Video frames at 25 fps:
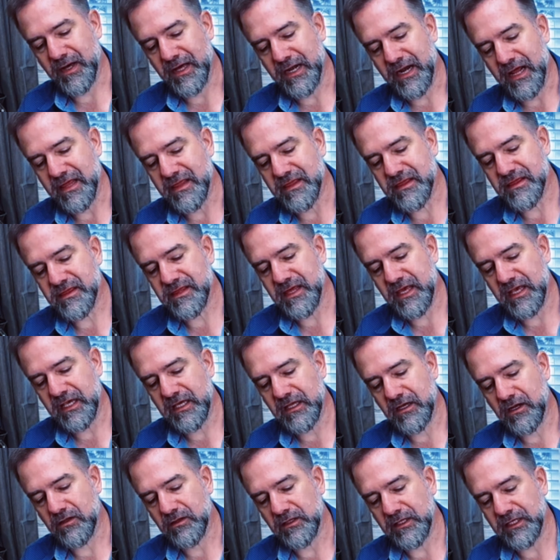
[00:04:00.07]
I think it
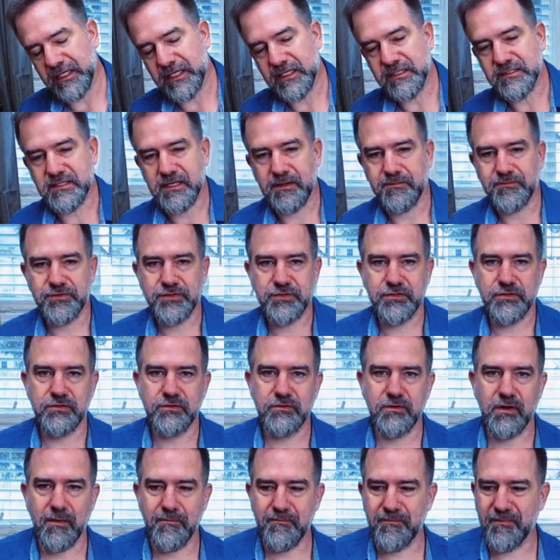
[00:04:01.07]
only gets up
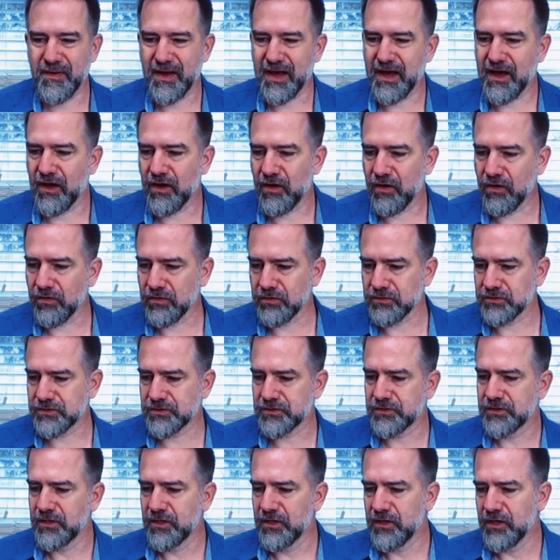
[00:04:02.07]
to about
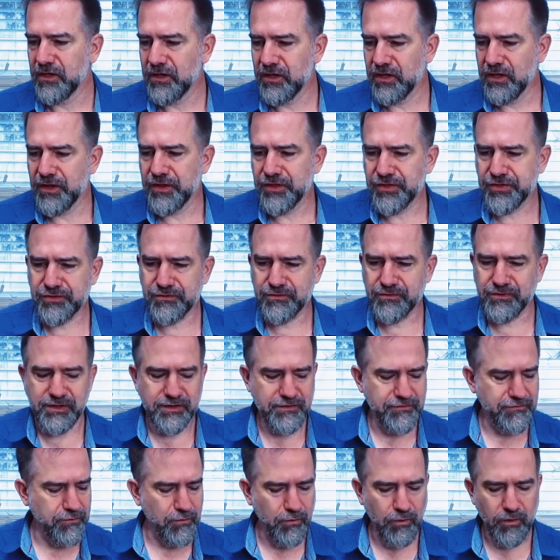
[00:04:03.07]
3 to
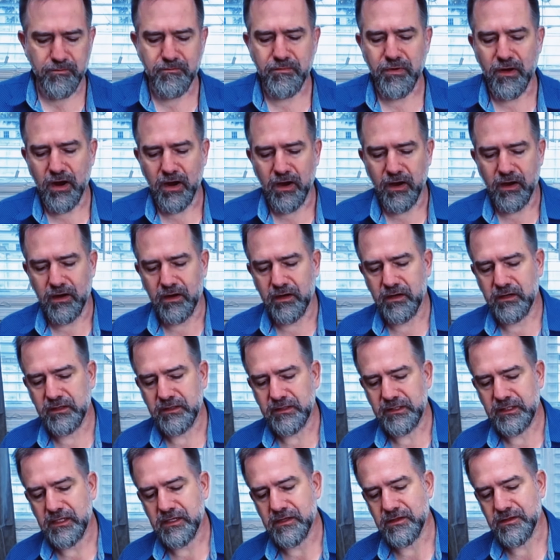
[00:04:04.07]
4 bar
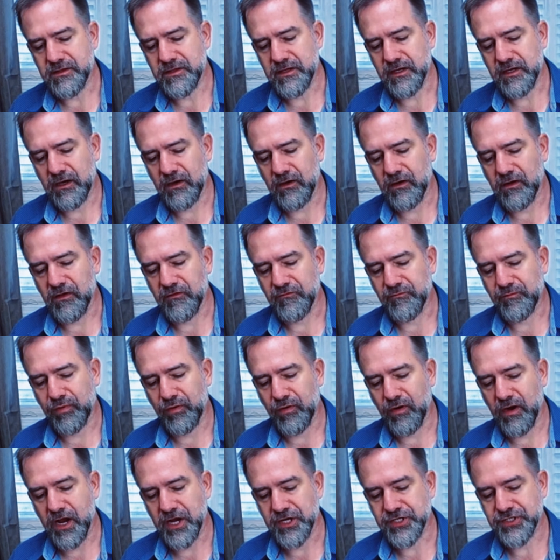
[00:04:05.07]
in there of
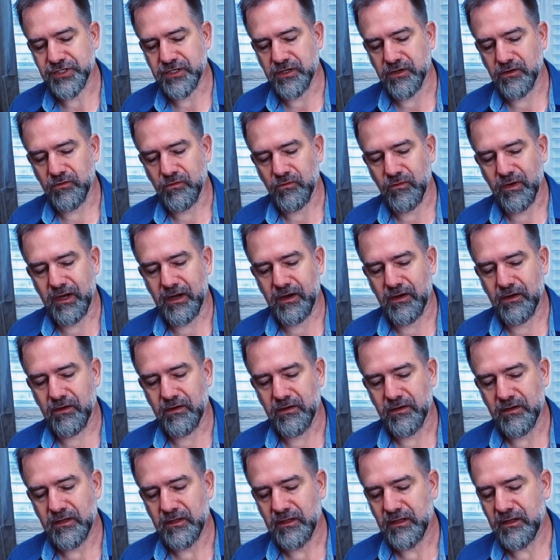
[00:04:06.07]
pressure, where
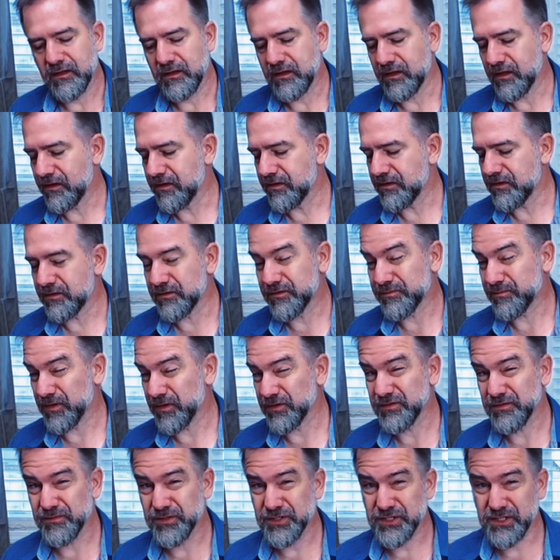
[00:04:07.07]

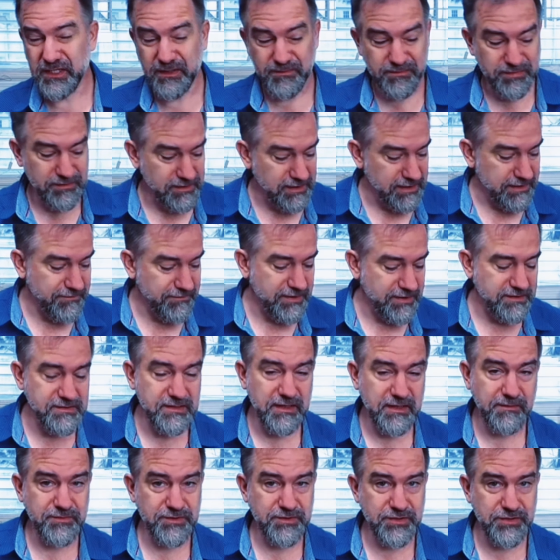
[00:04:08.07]
espresso machine I believe gets
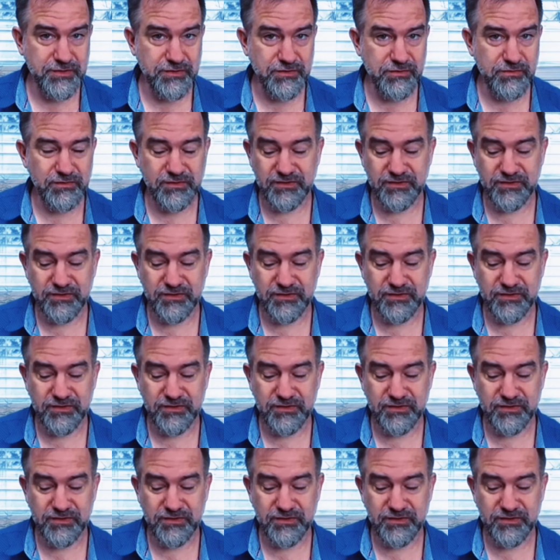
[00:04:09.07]
up to